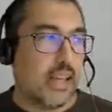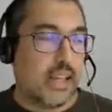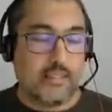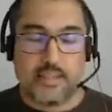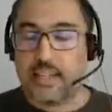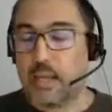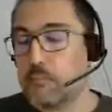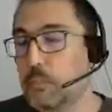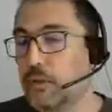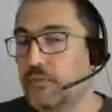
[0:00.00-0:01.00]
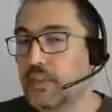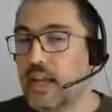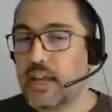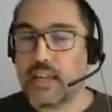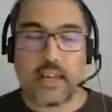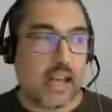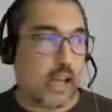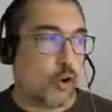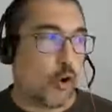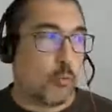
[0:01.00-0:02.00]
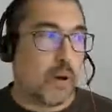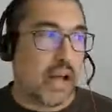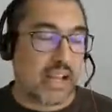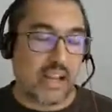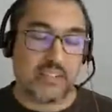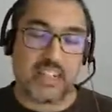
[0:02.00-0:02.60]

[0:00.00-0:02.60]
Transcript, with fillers: in certain moment of time and go back and